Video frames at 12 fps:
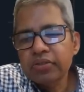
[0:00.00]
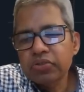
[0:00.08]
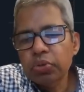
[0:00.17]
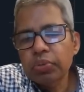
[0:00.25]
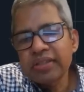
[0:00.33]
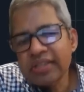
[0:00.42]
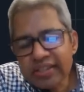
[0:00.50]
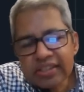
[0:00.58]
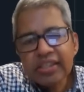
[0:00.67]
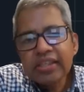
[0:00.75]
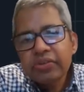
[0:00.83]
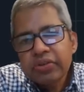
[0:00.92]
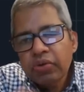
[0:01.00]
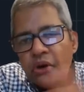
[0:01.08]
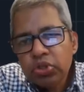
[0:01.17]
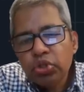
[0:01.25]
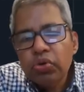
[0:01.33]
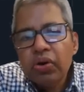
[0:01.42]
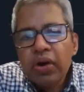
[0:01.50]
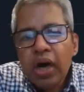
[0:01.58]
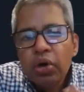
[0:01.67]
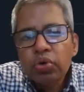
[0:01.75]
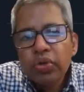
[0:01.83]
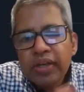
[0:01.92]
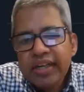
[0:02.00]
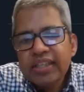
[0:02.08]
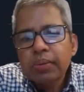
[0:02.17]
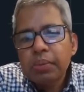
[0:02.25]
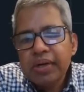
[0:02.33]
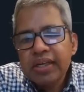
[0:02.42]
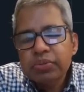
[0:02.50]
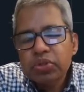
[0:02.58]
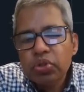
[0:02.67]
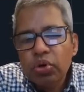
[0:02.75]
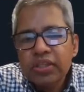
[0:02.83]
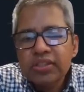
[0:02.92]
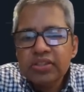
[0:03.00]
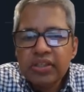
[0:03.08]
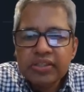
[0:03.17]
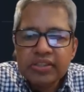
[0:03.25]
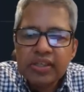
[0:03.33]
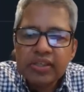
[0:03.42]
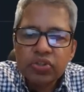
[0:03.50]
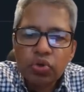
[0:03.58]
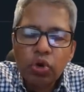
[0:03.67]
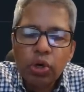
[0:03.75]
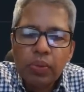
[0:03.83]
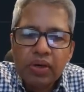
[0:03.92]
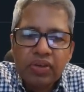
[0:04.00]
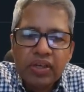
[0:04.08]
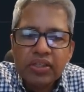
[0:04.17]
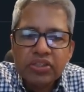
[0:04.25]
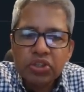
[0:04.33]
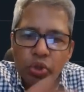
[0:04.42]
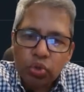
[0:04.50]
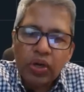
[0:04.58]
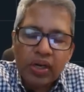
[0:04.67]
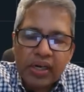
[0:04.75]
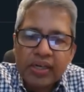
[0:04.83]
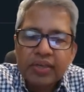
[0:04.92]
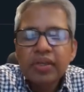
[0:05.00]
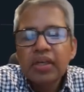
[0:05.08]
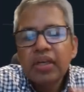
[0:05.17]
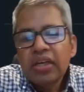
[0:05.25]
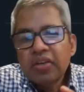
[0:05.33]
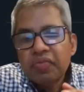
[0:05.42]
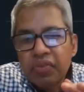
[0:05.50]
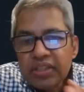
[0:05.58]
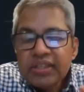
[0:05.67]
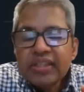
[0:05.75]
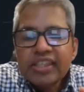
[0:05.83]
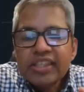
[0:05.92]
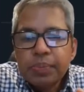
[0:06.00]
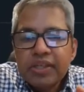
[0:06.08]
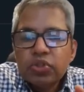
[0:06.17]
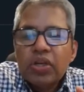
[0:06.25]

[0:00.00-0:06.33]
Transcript: so essentially also how to read the momentum score is it's a score between 0 to 100 within that space.